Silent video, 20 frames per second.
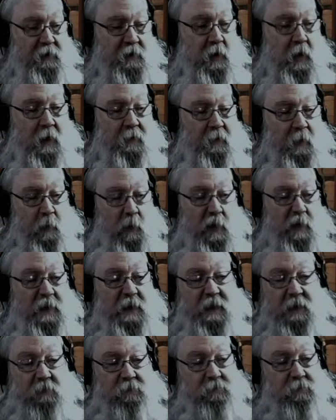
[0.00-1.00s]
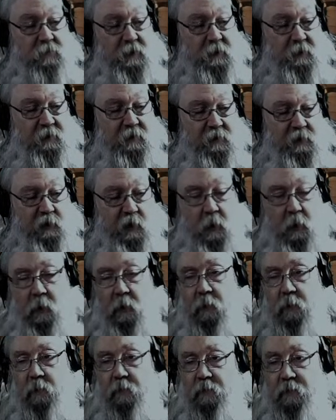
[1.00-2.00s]
just called The Rookie. It was a
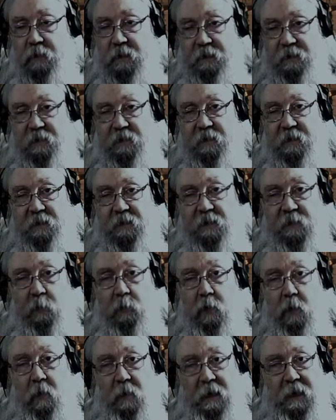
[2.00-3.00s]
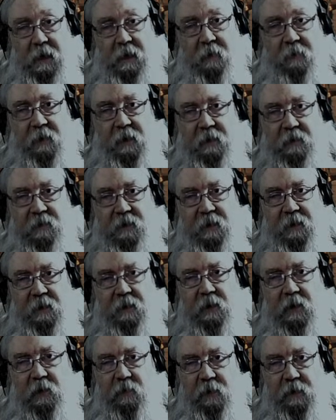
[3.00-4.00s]
show. It's still going on. I think it's like
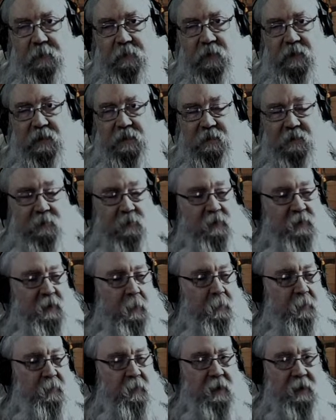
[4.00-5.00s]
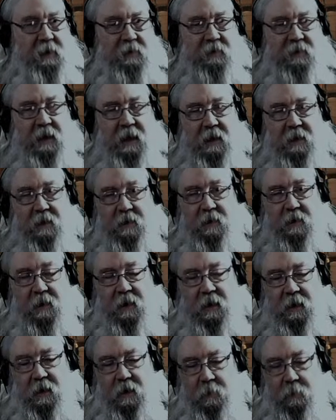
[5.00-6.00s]
in its 5th season or something. It's got
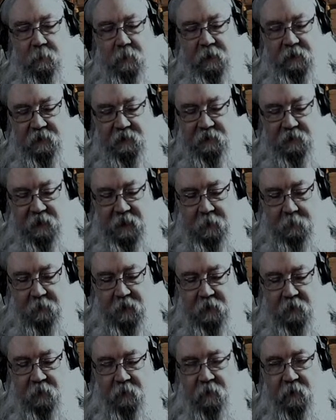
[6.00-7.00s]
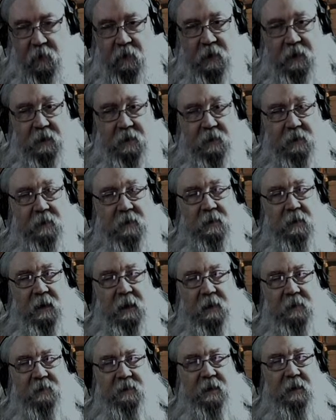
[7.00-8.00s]
what's his name? Nathan Fillion
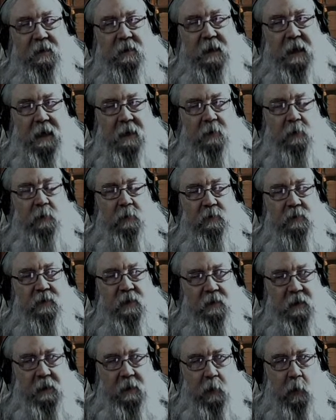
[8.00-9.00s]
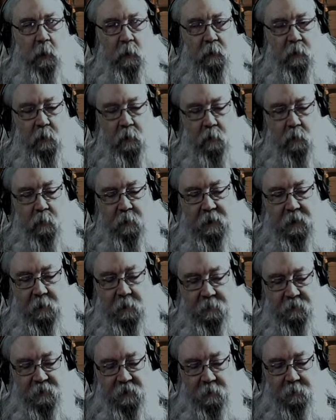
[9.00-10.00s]
as a guy who's a little older who
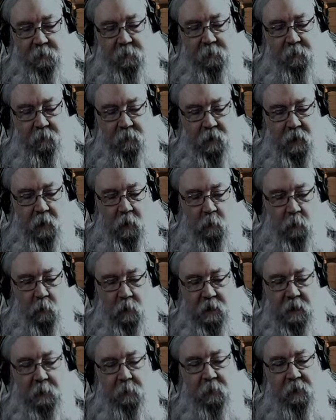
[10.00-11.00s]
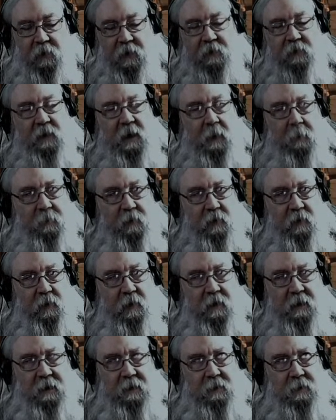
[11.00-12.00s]
becomes a rookie police
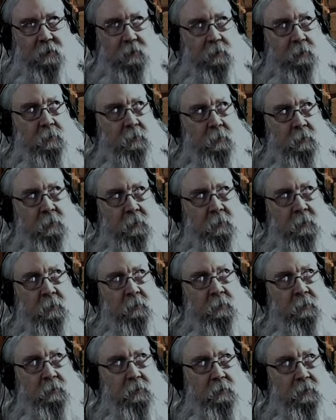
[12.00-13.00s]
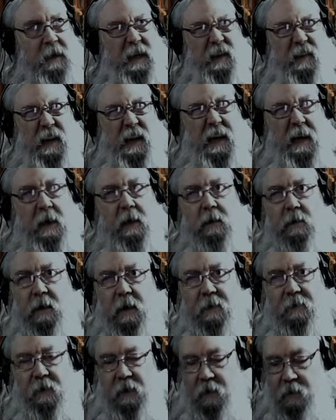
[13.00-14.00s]
officer in LA,
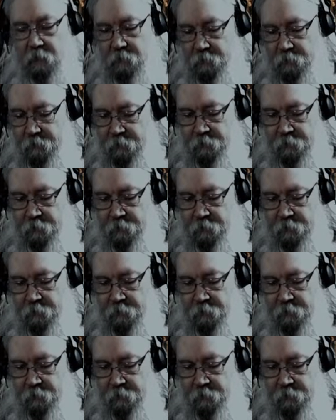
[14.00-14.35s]
I think.